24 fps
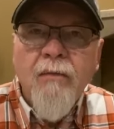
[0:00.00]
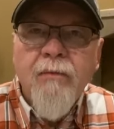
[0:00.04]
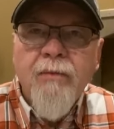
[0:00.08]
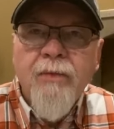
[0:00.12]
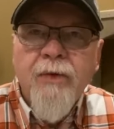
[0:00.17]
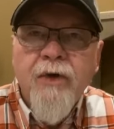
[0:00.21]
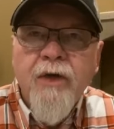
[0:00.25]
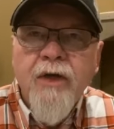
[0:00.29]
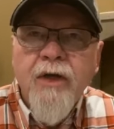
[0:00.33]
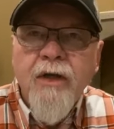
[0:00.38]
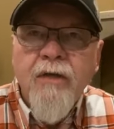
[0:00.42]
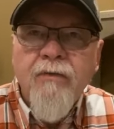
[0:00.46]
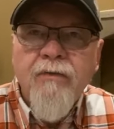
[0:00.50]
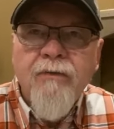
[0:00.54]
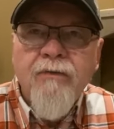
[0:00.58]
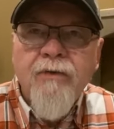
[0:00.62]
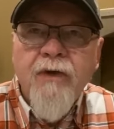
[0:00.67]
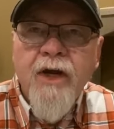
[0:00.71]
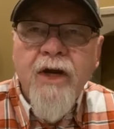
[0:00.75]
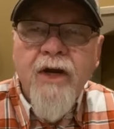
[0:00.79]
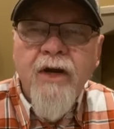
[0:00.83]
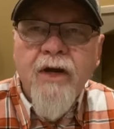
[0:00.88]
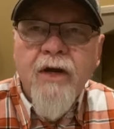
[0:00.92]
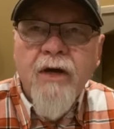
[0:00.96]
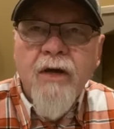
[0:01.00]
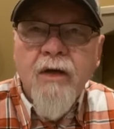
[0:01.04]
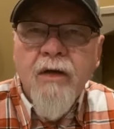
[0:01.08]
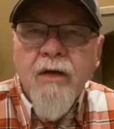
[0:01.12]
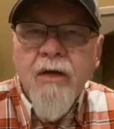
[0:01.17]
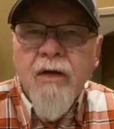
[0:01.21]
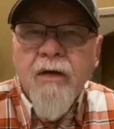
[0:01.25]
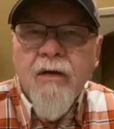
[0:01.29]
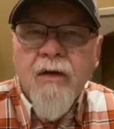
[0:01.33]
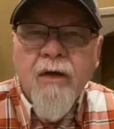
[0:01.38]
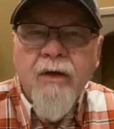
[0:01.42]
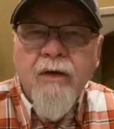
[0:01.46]
pretty fair.
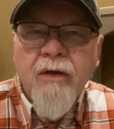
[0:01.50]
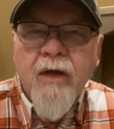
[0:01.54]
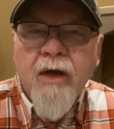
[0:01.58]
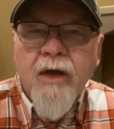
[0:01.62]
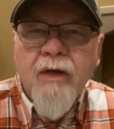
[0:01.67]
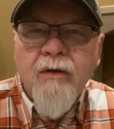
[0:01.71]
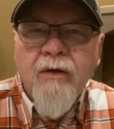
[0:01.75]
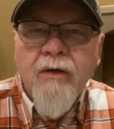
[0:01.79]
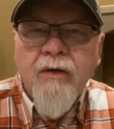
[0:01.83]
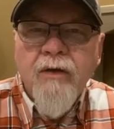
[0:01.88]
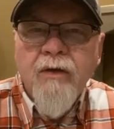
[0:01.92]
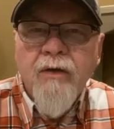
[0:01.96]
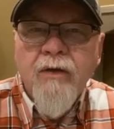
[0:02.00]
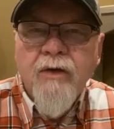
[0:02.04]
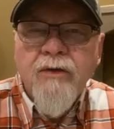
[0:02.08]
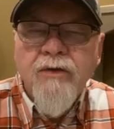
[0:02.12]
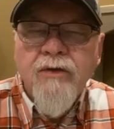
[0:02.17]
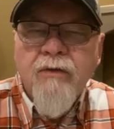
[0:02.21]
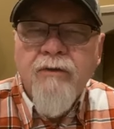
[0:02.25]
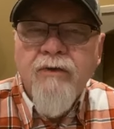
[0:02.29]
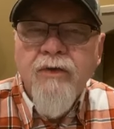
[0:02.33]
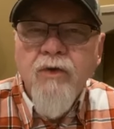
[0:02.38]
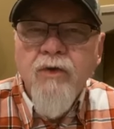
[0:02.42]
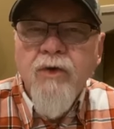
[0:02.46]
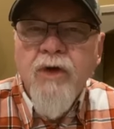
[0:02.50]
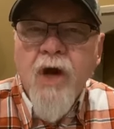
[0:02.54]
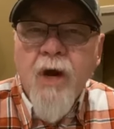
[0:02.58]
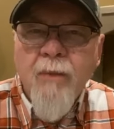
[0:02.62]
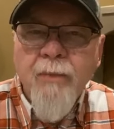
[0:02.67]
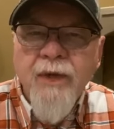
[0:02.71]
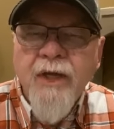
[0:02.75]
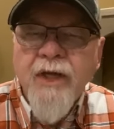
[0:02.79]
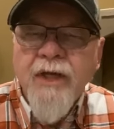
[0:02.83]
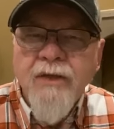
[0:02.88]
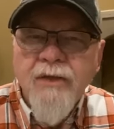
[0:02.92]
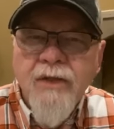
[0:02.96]
And there's a few
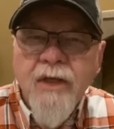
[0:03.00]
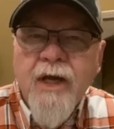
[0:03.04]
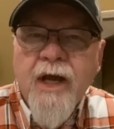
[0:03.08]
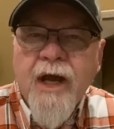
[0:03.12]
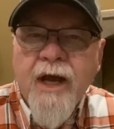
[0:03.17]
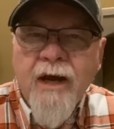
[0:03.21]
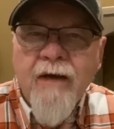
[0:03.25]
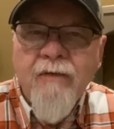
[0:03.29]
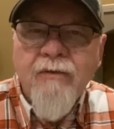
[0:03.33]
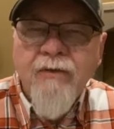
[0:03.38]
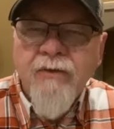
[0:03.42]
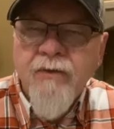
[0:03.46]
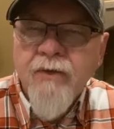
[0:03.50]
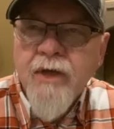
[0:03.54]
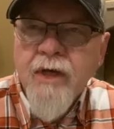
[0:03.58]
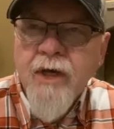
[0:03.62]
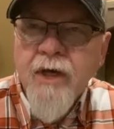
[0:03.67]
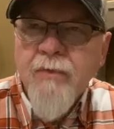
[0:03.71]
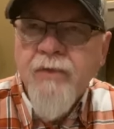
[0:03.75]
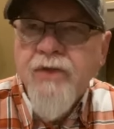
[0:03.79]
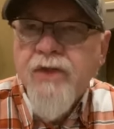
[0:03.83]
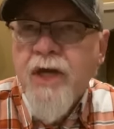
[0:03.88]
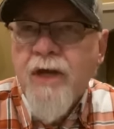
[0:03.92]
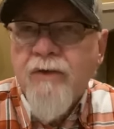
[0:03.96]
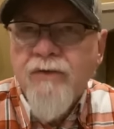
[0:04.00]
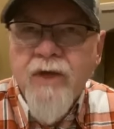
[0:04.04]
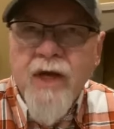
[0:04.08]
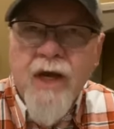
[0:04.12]
companies that have camshafts.